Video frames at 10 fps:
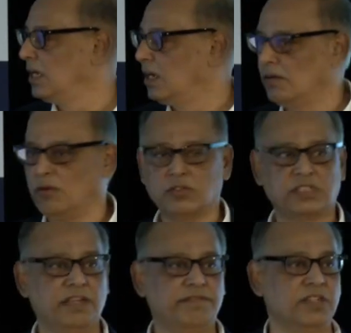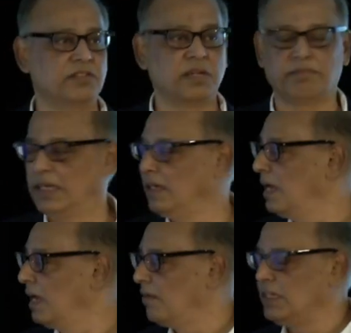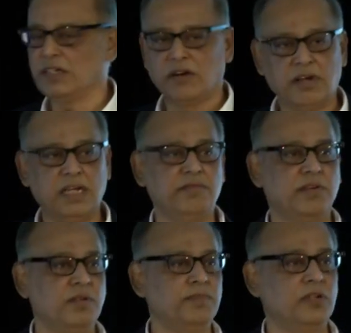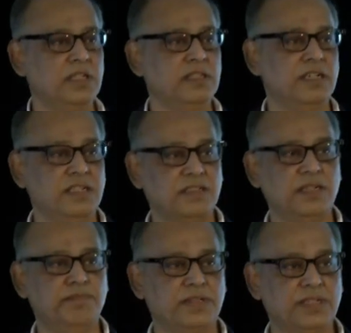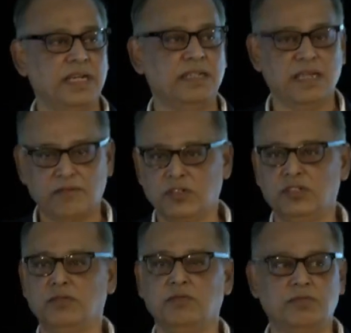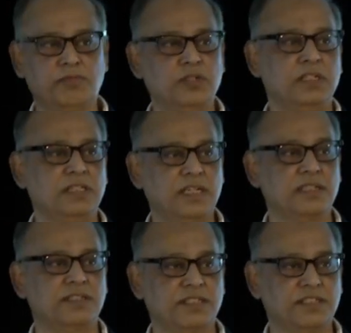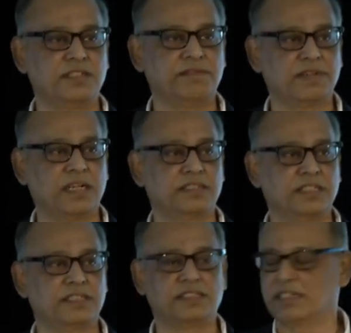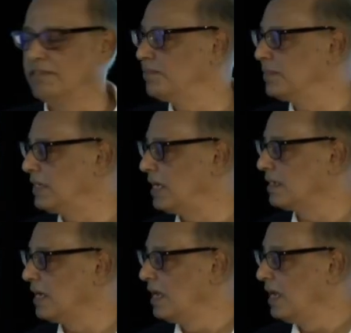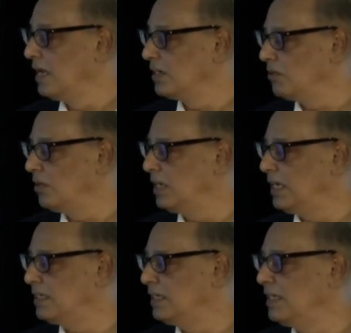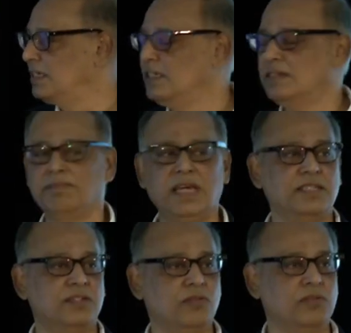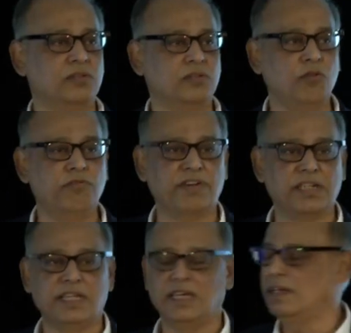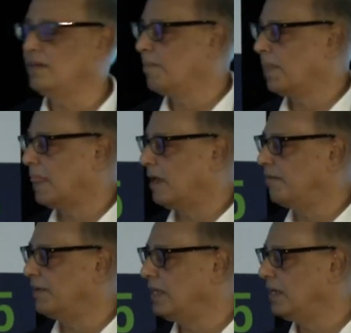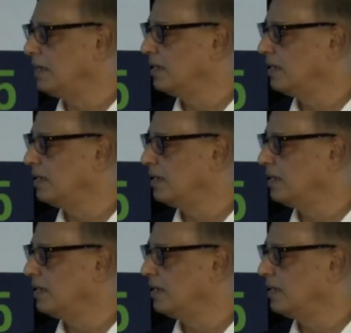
road safety or something, you say, all right, we will put in 33%. Would you put in the other 67%? So it makes co-funding very